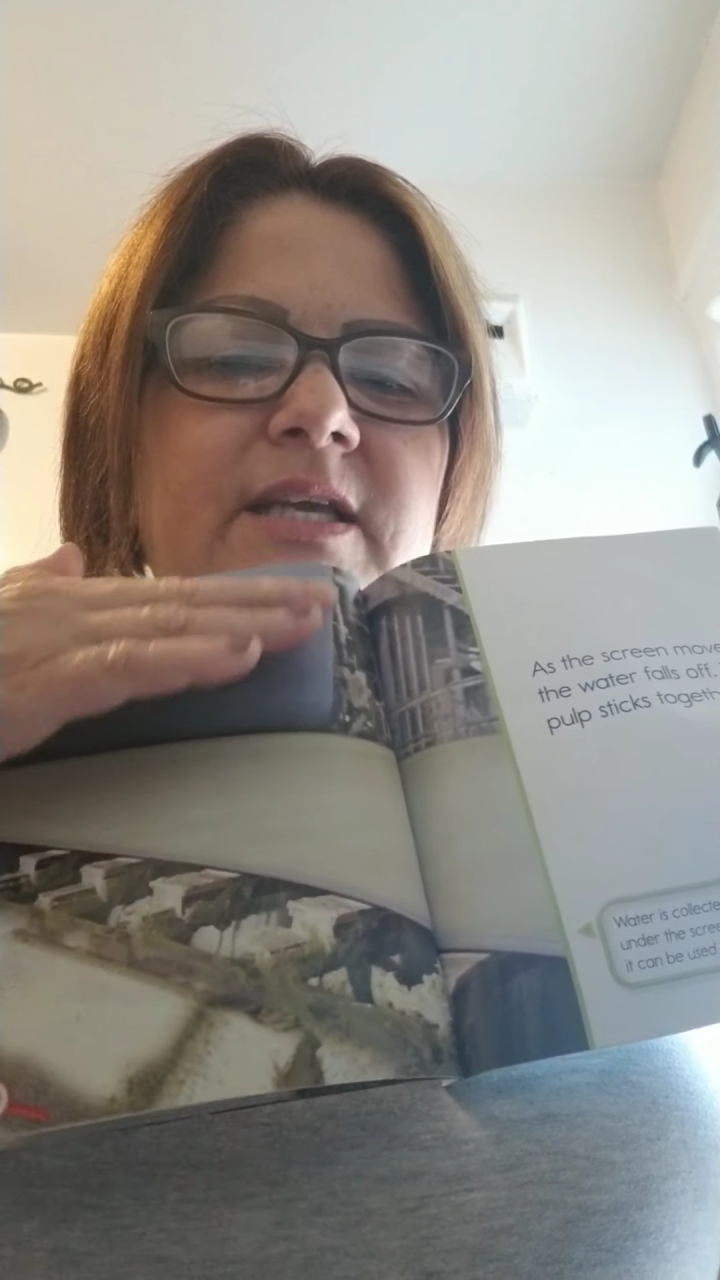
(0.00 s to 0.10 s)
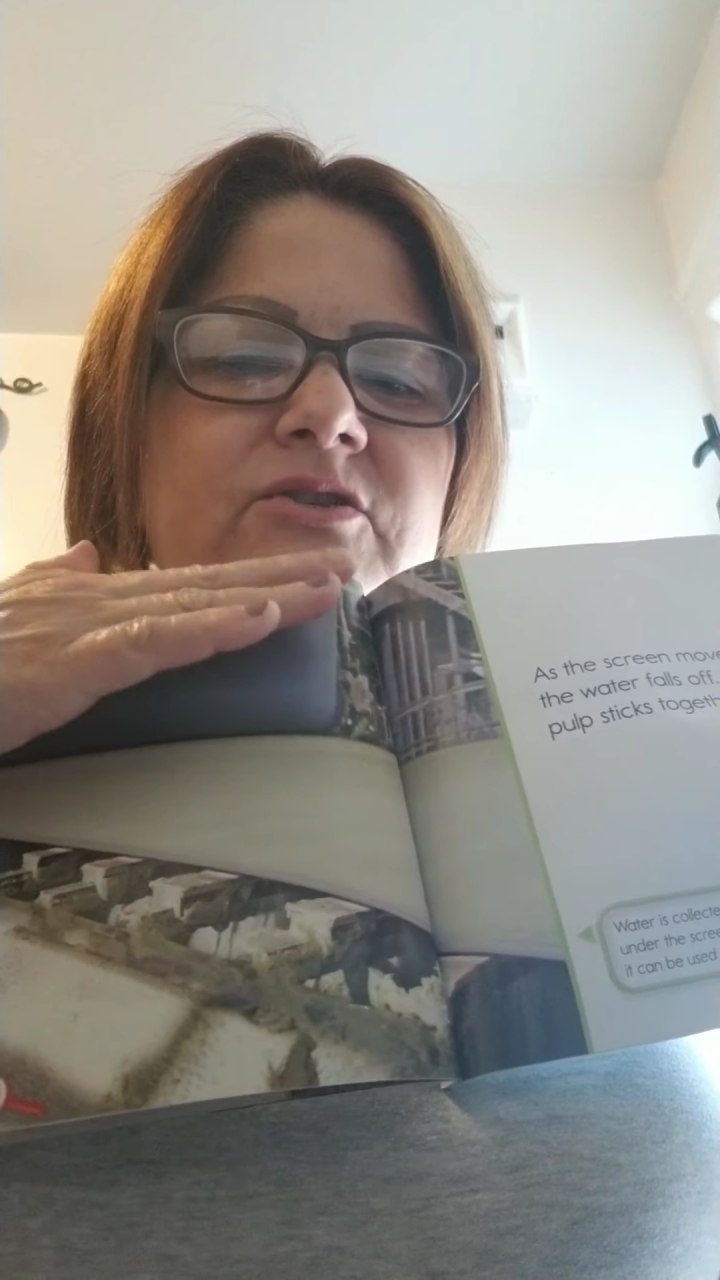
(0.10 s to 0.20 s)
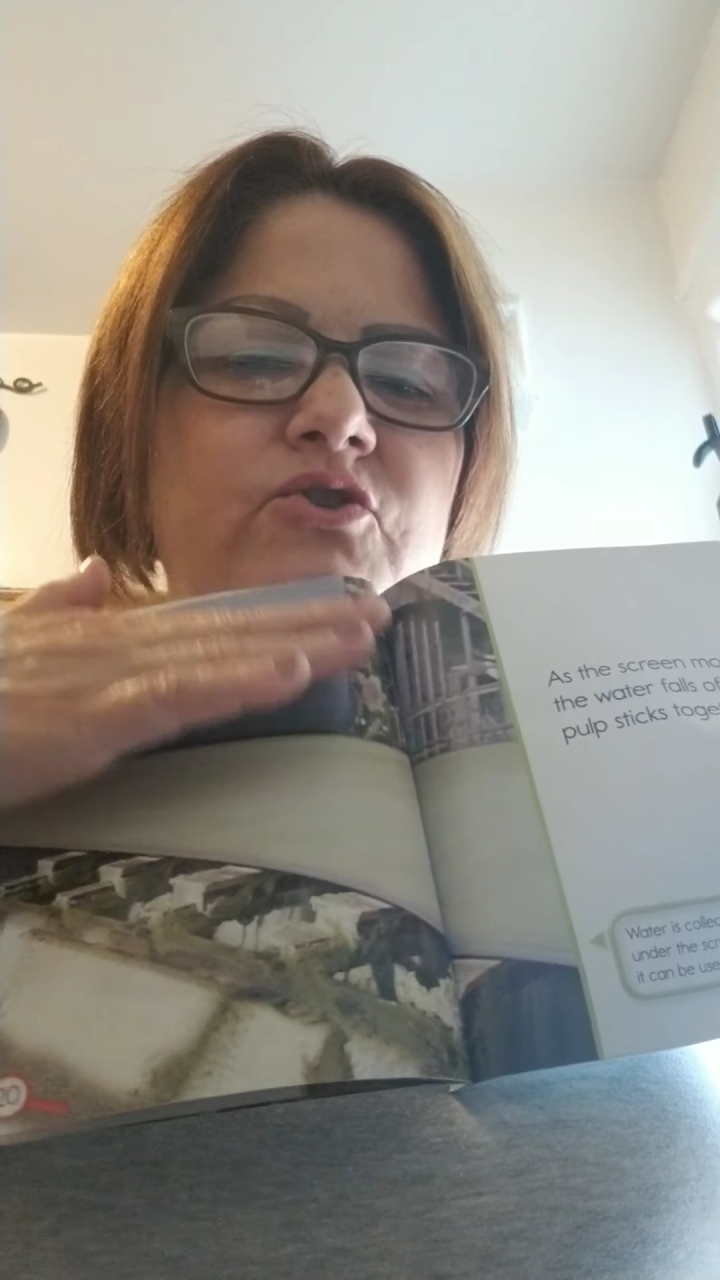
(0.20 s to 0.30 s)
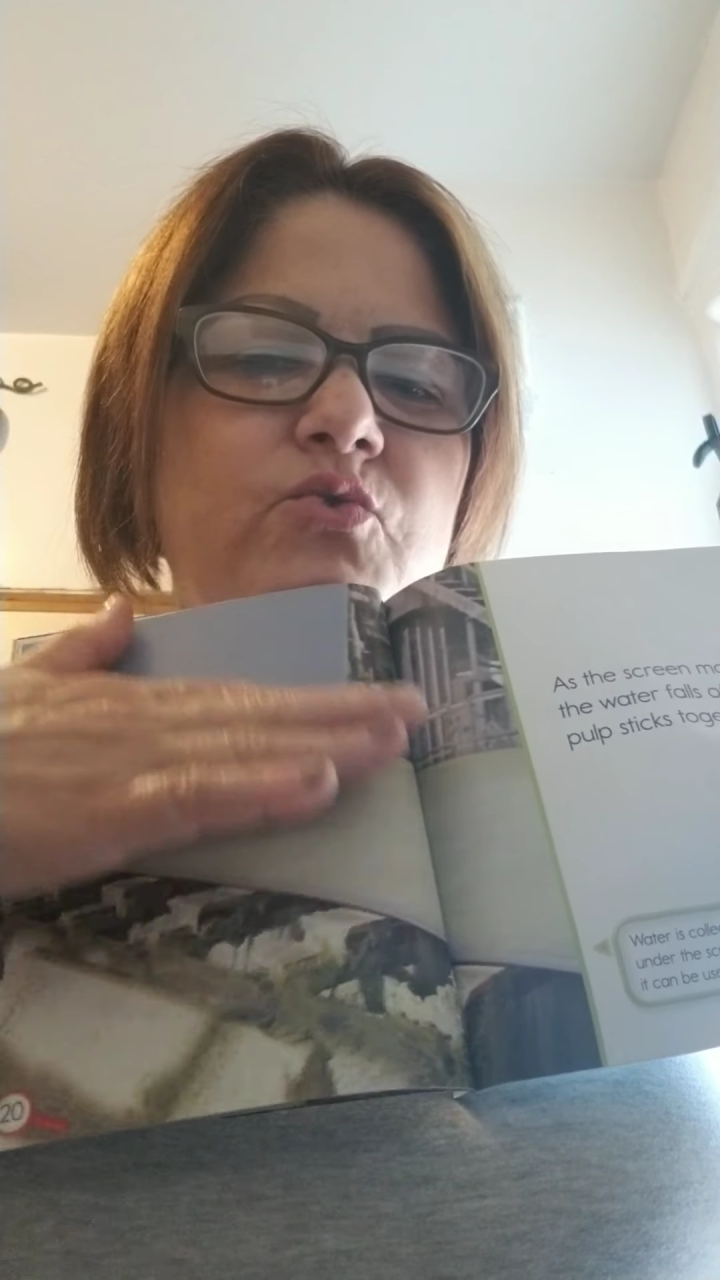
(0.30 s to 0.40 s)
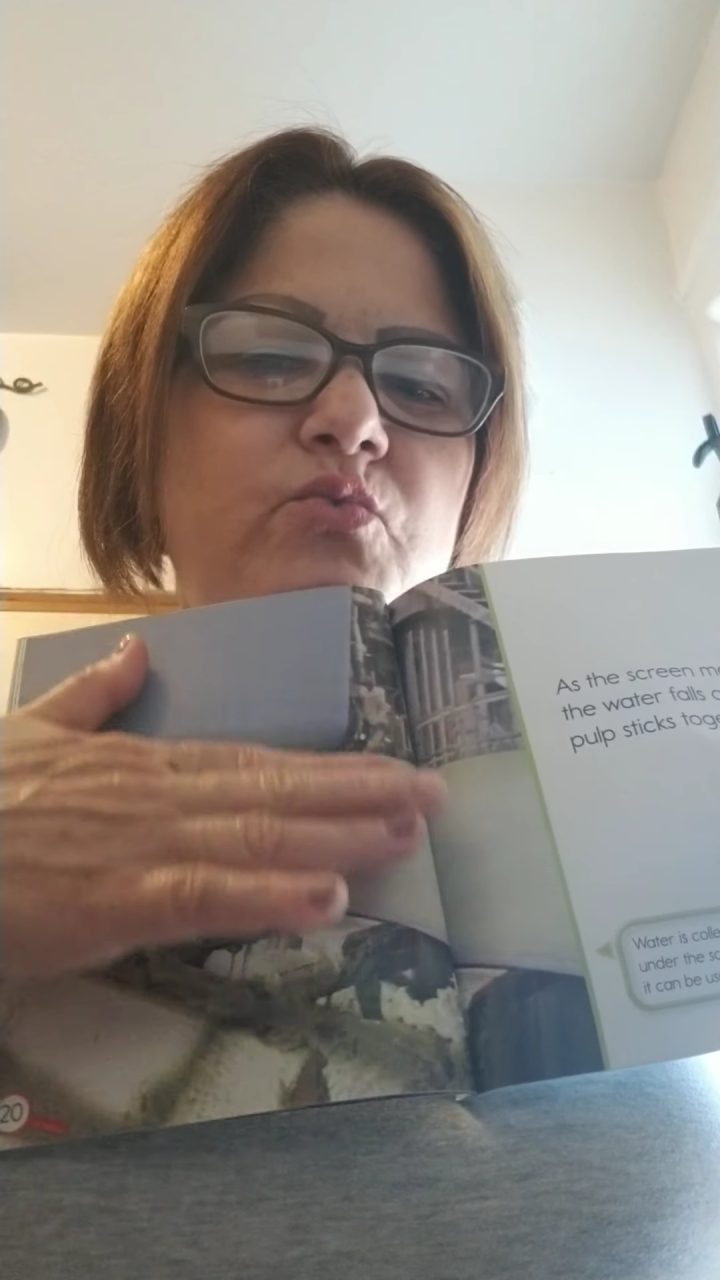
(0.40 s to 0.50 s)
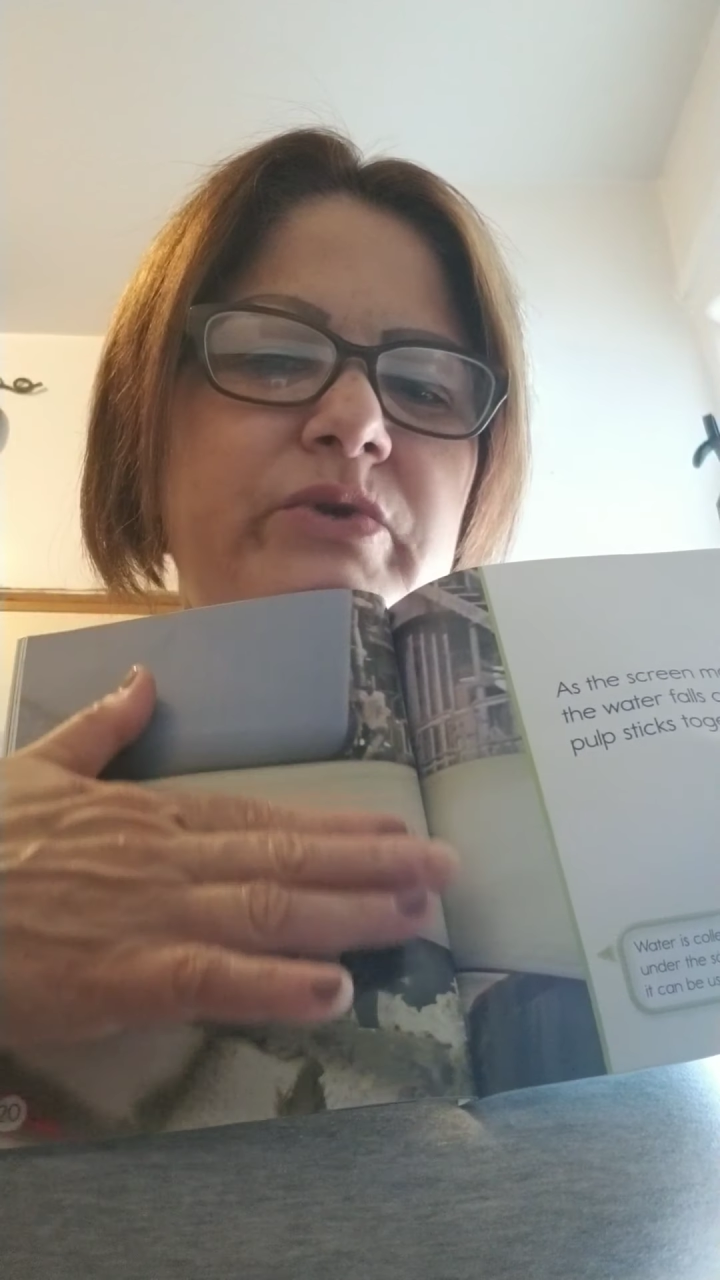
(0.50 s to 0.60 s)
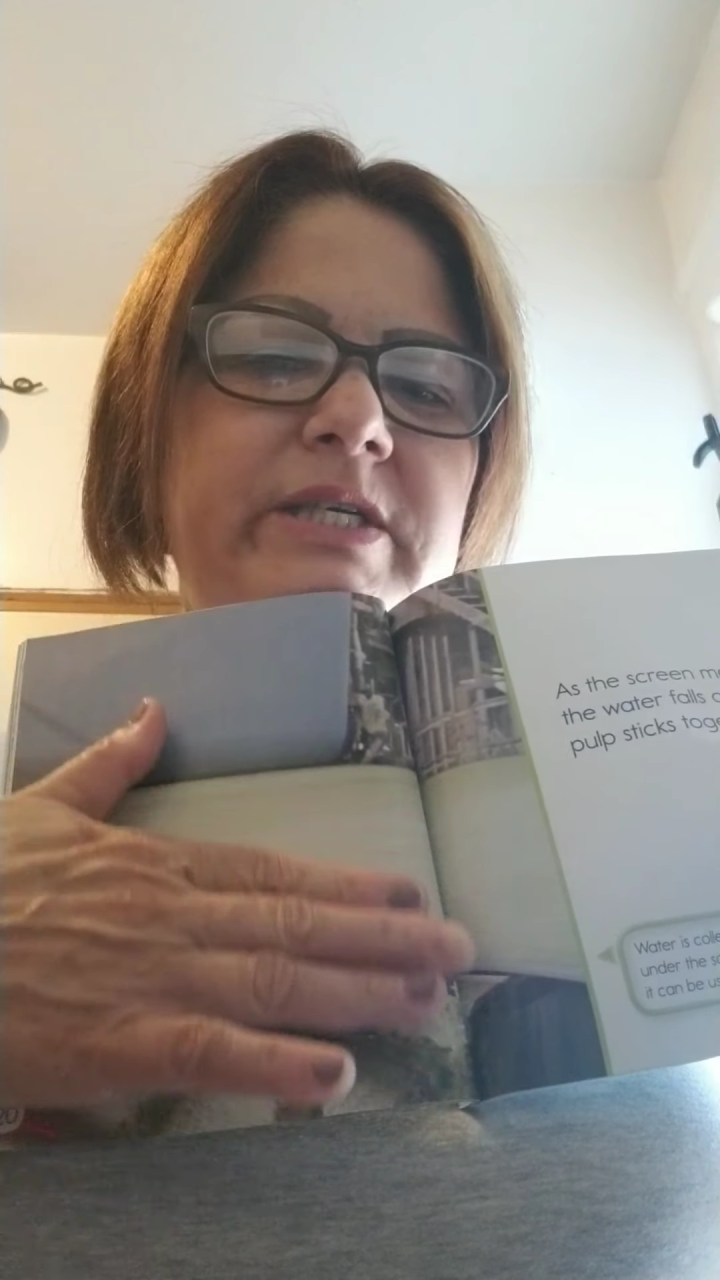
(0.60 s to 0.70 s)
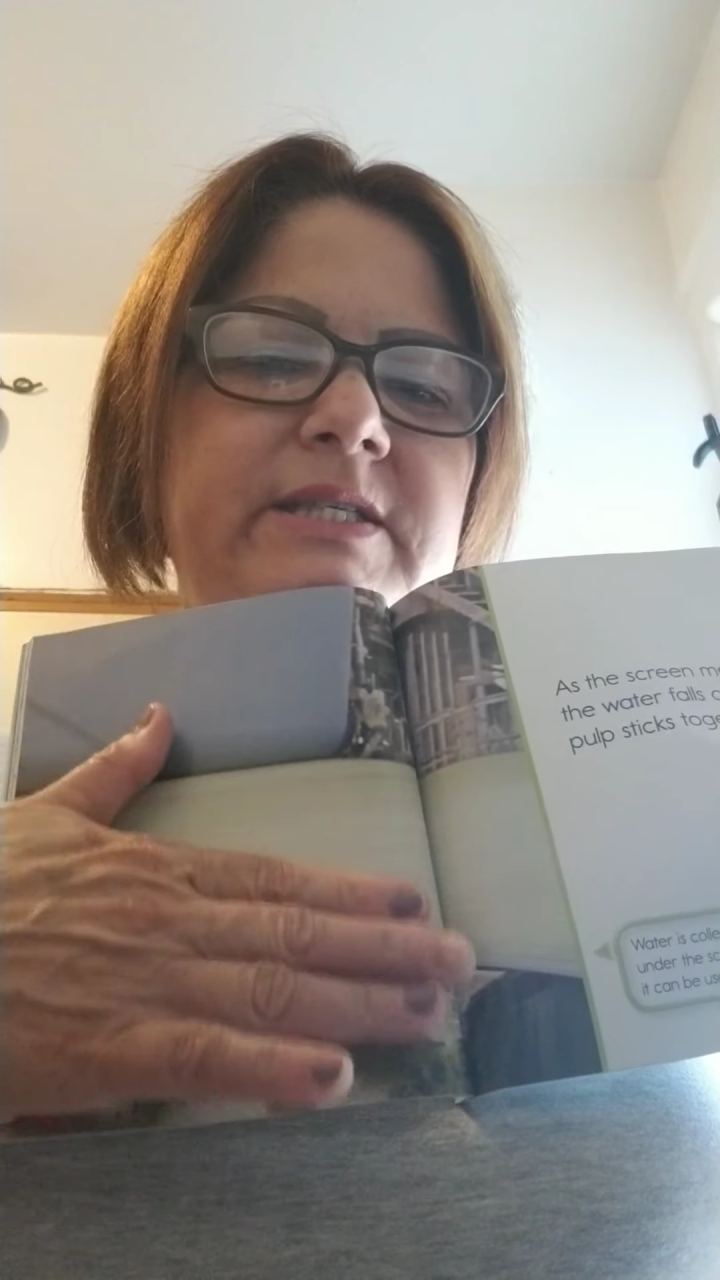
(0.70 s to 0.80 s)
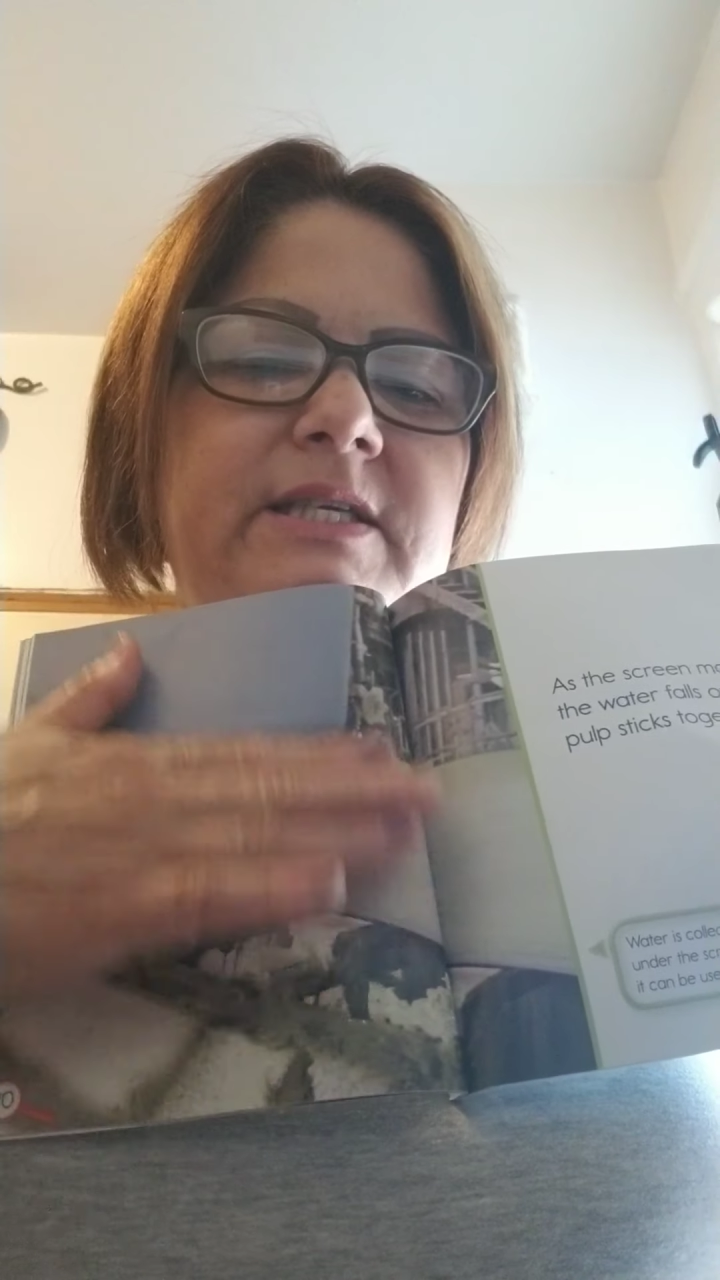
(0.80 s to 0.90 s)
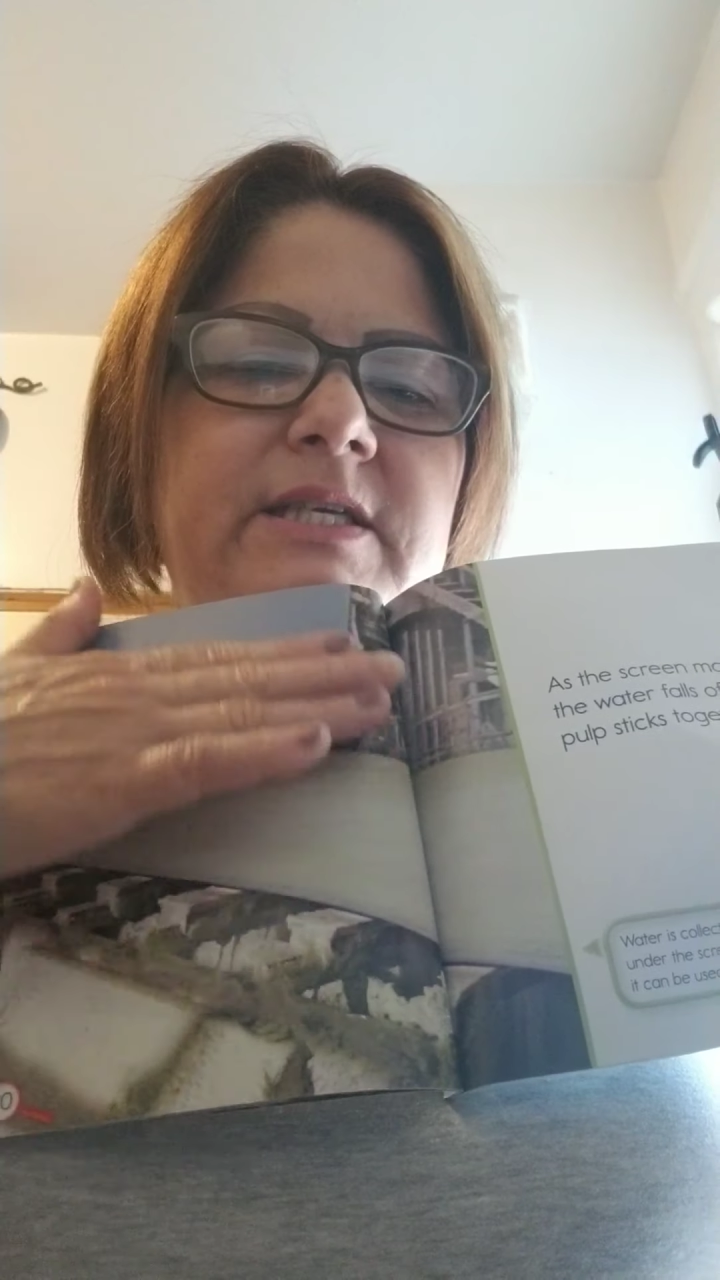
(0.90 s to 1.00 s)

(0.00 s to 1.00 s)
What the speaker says: squeezing